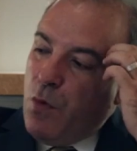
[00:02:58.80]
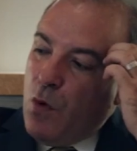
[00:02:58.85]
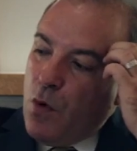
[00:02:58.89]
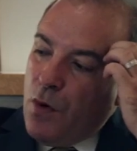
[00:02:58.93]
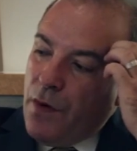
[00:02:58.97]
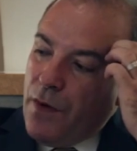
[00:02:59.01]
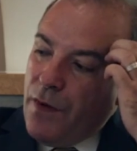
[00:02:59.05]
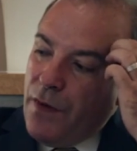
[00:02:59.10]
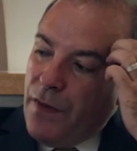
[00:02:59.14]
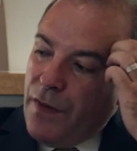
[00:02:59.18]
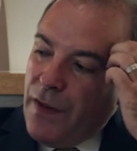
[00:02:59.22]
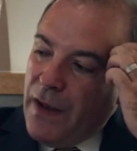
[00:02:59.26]

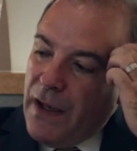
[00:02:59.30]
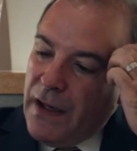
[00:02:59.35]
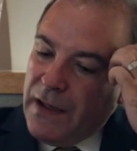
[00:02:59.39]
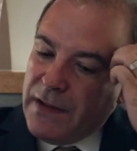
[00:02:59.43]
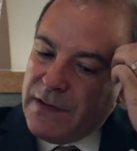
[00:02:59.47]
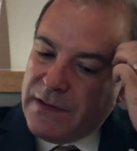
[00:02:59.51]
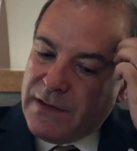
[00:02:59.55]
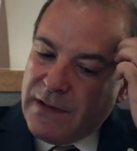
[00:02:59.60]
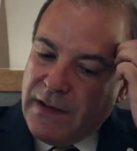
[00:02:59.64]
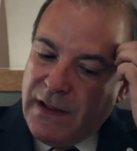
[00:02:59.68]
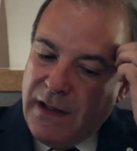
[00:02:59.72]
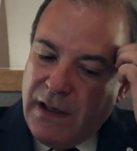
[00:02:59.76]
important
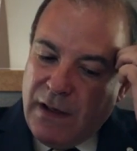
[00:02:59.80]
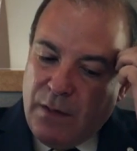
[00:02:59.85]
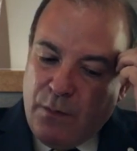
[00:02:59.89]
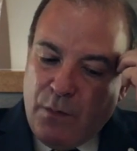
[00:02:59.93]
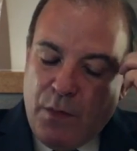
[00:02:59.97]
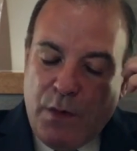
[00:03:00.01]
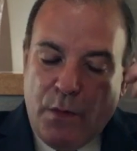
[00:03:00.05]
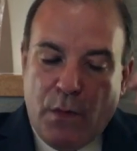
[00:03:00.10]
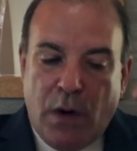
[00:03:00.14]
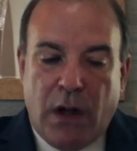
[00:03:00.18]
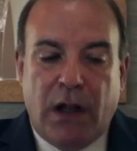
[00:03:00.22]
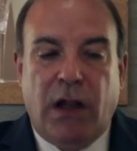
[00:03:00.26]
things
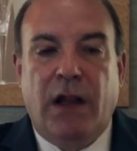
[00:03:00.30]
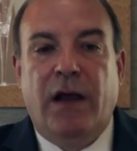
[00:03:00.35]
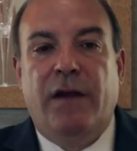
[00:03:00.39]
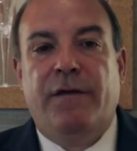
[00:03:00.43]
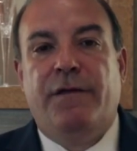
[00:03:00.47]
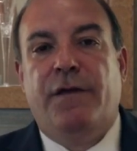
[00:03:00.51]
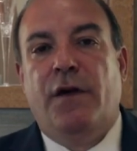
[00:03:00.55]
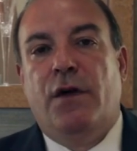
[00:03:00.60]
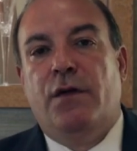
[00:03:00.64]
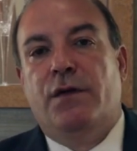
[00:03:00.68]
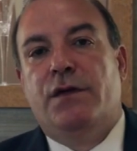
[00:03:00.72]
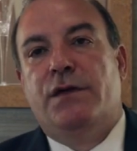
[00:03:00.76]
that we want to
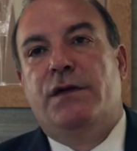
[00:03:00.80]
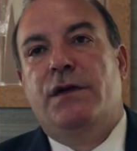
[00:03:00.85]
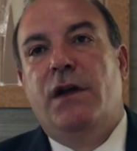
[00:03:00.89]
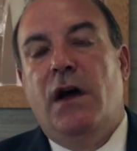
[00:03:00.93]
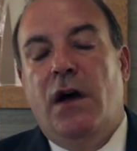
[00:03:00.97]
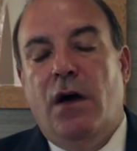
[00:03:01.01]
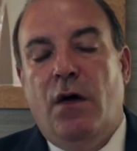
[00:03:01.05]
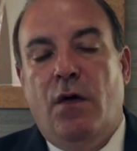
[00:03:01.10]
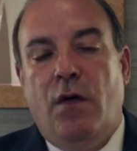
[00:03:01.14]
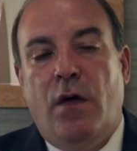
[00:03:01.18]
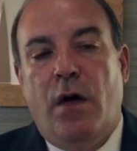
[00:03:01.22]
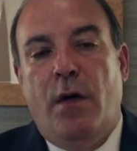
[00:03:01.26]
let folks
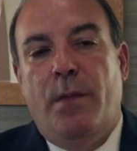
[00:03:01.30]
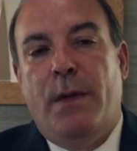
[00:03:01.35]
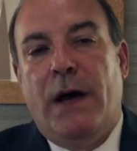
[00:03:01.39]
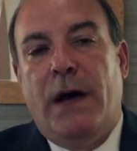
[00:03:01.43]
know